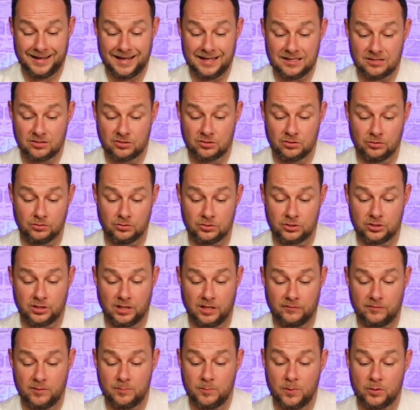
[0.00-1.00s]
As such,
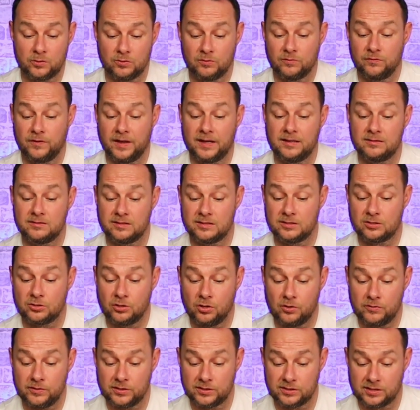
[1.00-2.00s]
if a model fails its
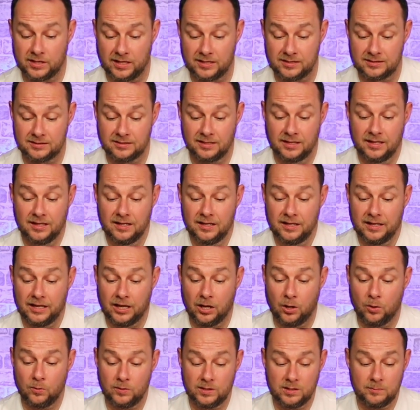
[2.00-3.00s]
courage test, it
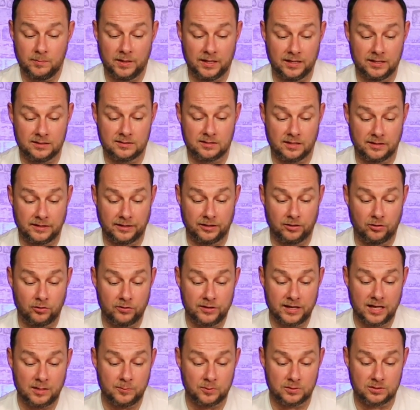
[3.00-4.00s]
only means that they are
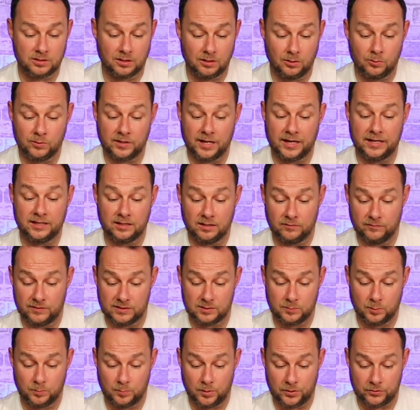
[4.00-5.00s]
unable to locate the
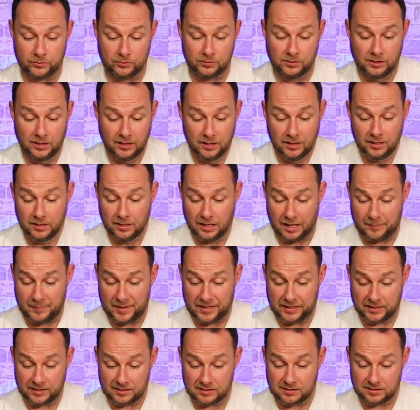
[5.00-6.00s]
invisible model and
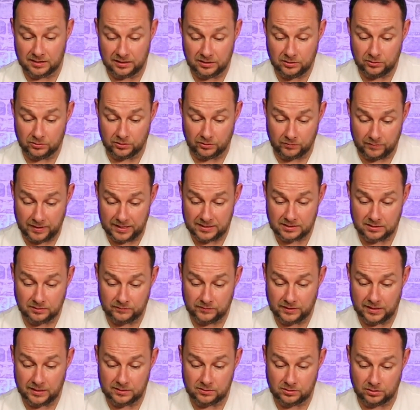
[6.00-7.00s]
may continue the rest
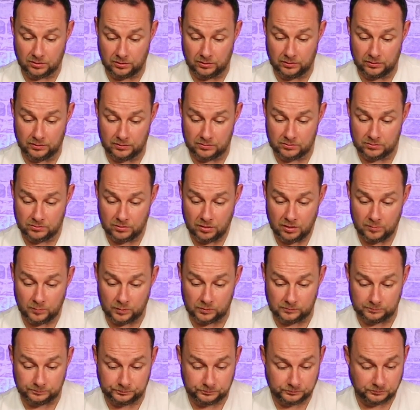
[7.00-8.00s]
of their turn as
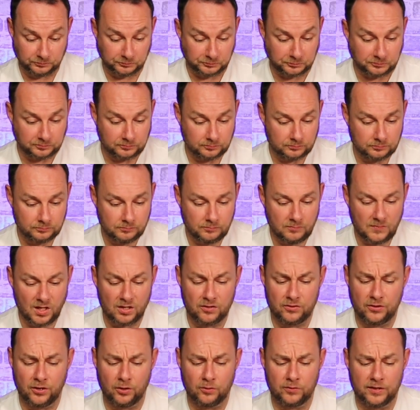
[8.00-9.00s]
normal,
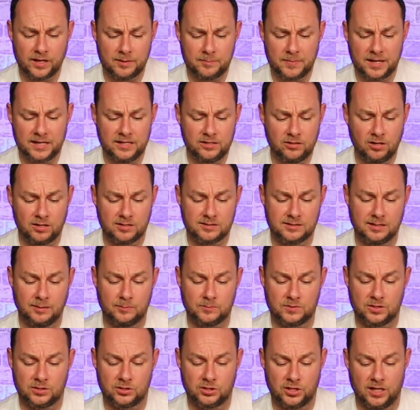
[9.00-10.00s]
though they may not
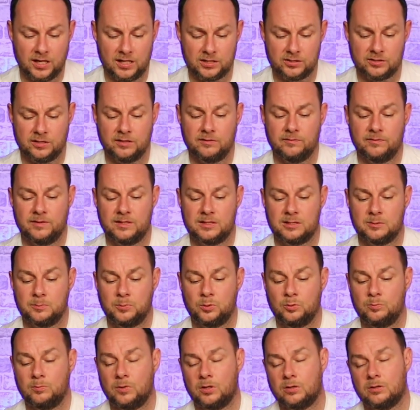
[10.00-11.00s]
attempt to charge the
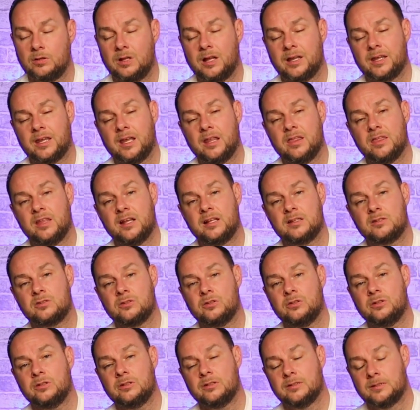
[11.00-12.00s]
invisible model again that
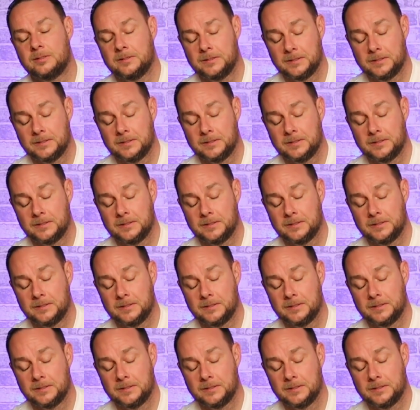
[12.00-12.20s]
turn.